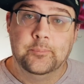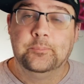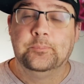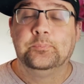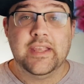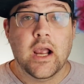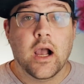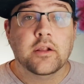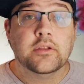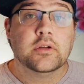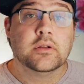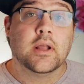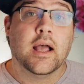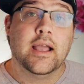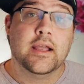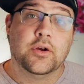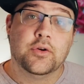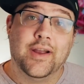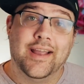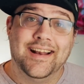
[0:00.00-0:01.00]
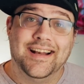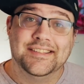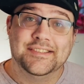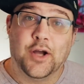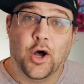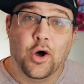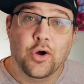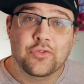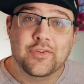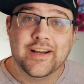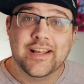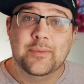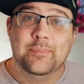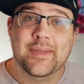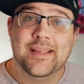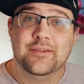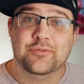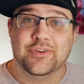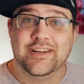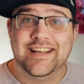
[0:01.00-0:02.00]
But the underlying crate has already
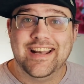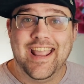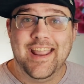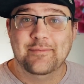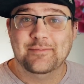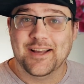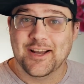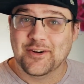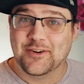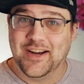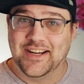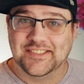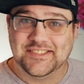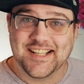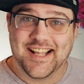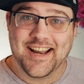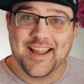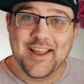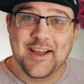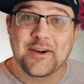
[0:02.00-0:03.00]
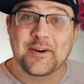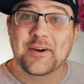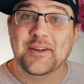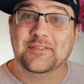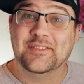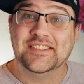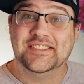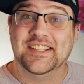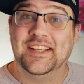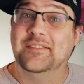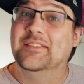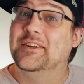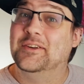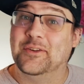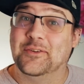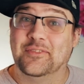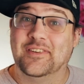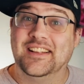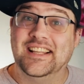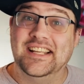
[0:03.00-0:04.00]
been renamed on Crates.io and received a
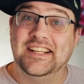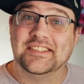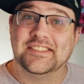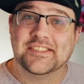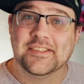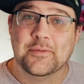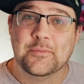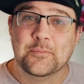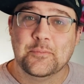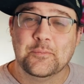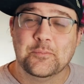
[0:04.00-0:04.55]
new release.